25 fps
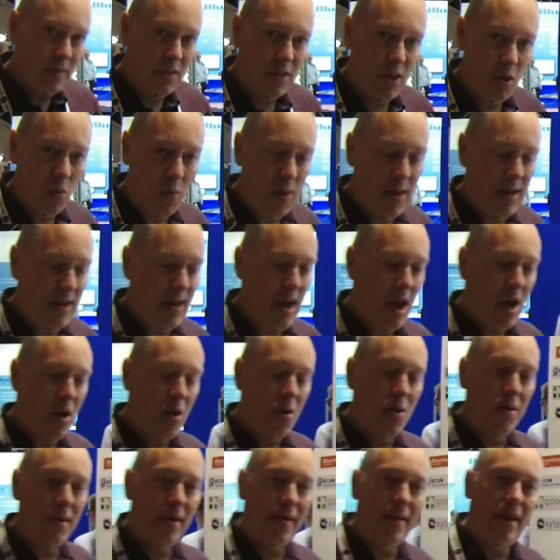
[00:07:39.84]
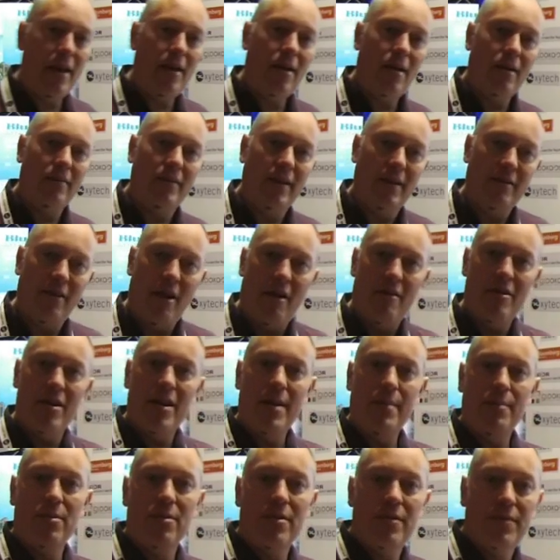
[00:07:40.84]
So we know that there are, there are a
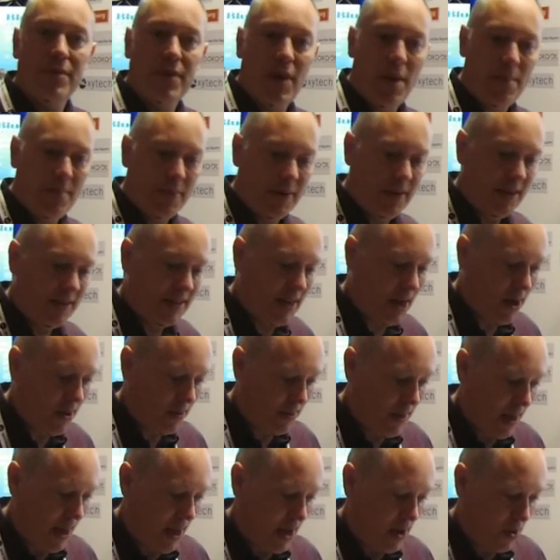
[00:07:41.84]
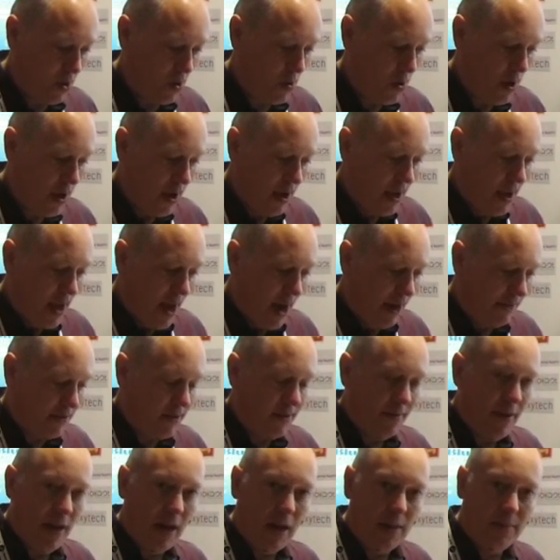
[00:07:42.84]
number of companies out there who have
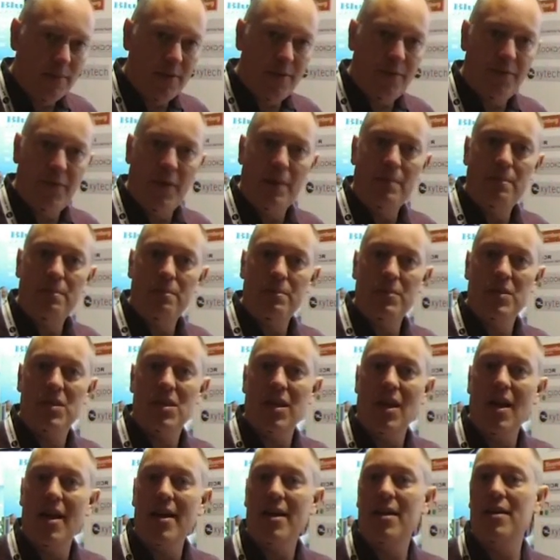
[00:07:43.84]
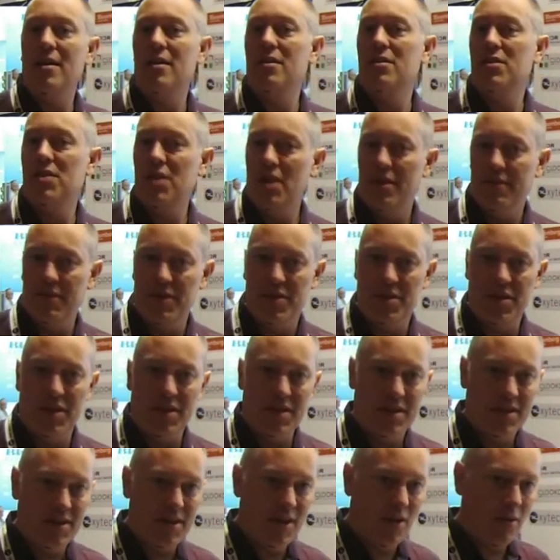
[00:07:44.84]
developed FIMS-like
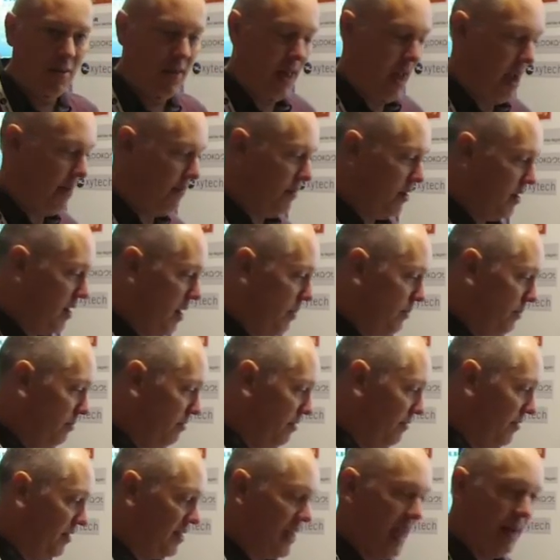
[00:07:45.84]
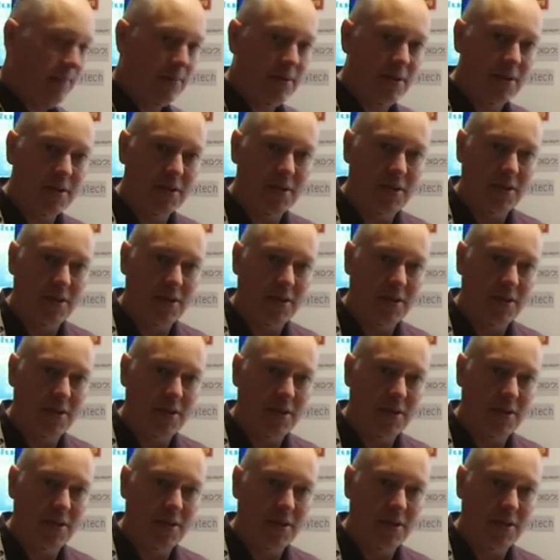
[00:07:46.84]
services, or they have a number of adapters.